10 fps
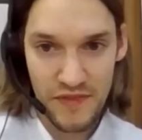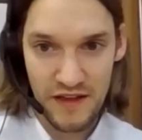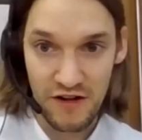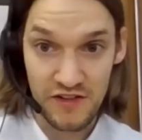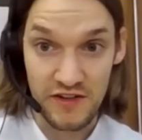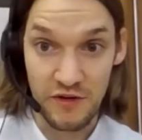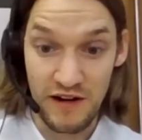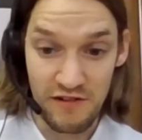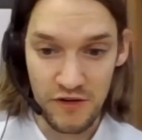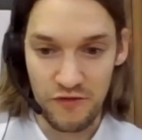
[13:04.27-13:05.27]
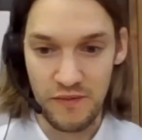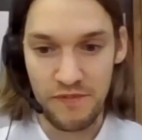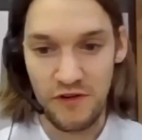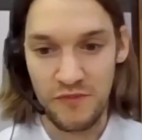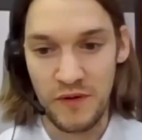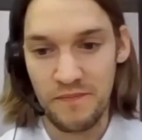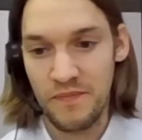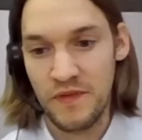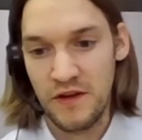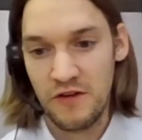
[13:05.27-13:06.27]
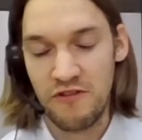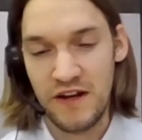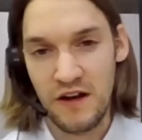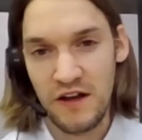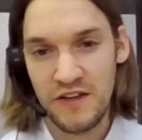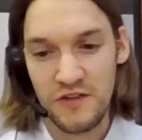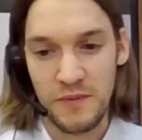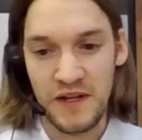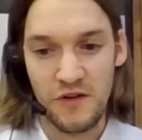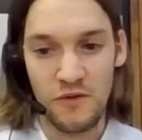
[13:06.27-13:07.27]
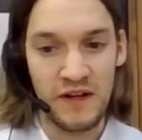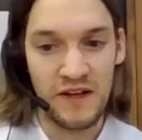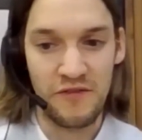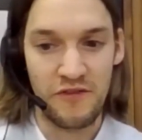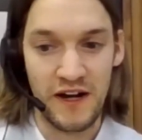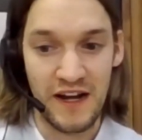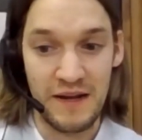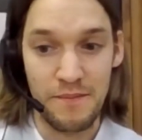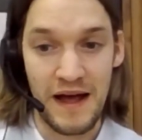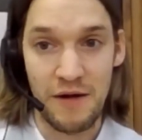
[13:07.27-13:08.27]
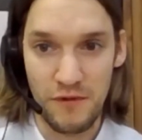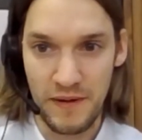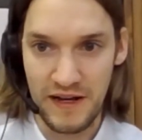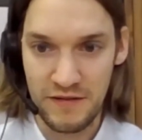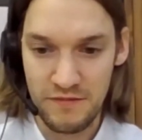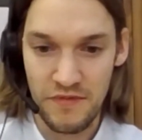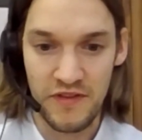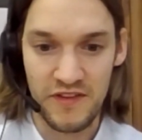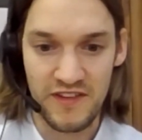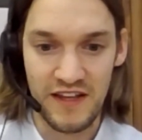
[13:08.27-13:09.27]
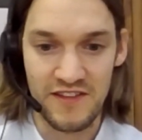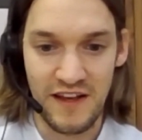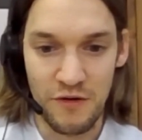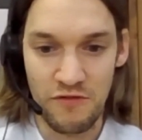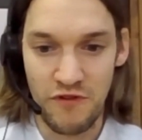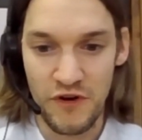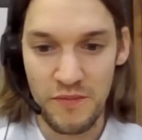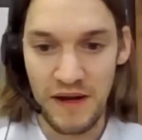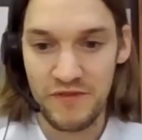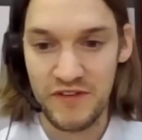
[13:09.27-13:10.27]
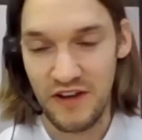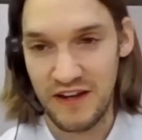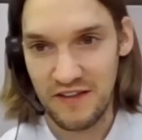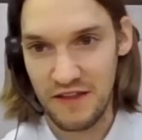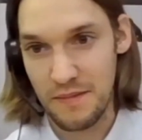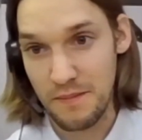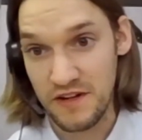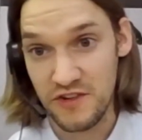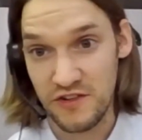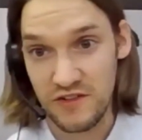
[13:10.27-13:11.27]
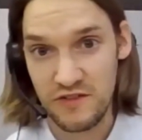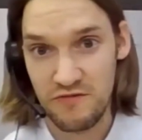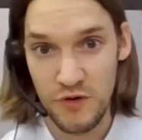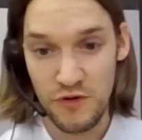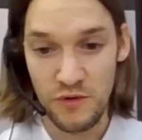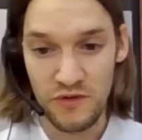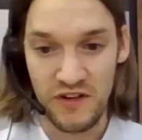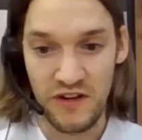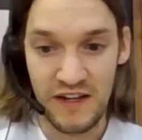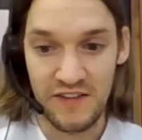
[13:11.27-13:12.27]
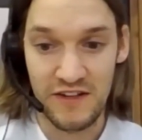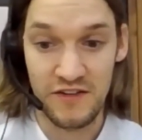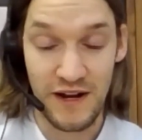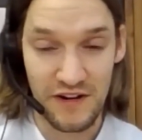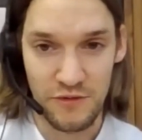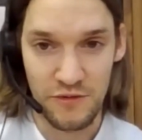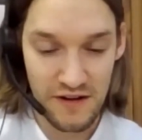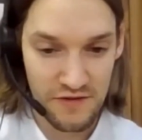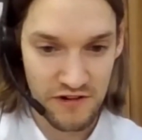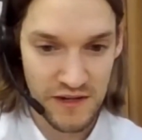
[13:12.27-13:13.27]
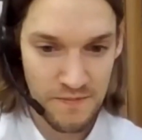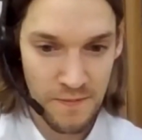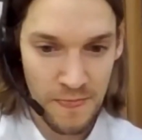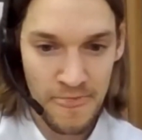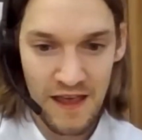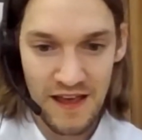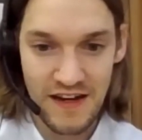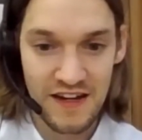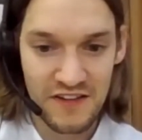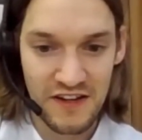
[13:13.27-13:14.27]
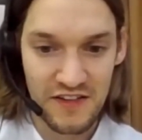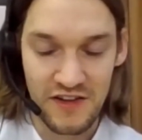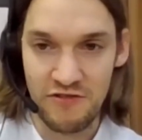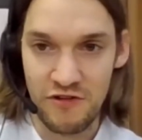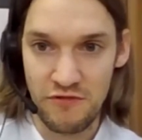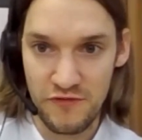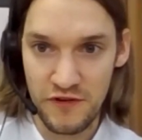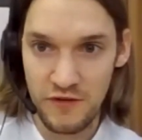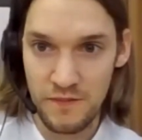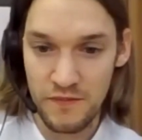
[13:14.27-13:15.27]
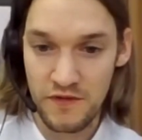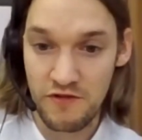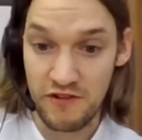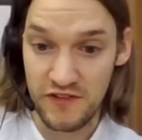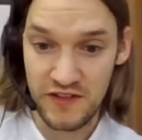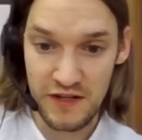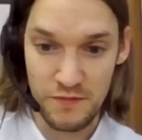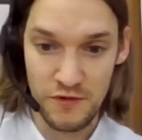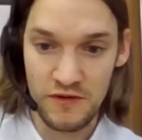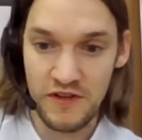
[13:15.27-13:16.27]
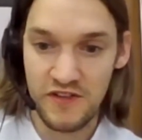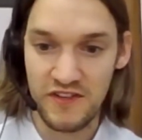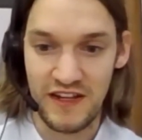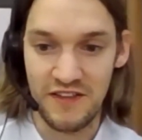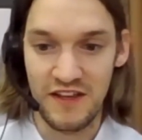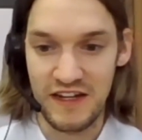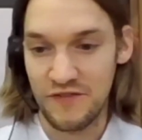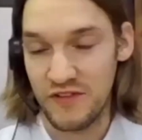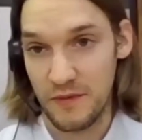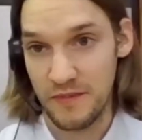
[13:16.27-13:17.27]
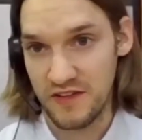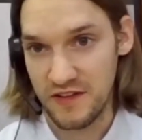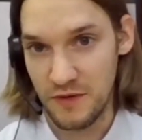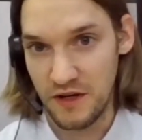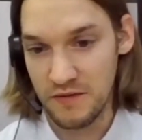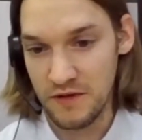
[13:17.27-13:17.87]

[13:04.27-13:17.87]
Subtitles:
there are still areas for improvement. Green Alliance has been calling for a clean power plan that sets out a roadmap for turning the ambitious renewables targets into actual delivery. And in his net zero review, Chris Skidmore has seen the need for something similar,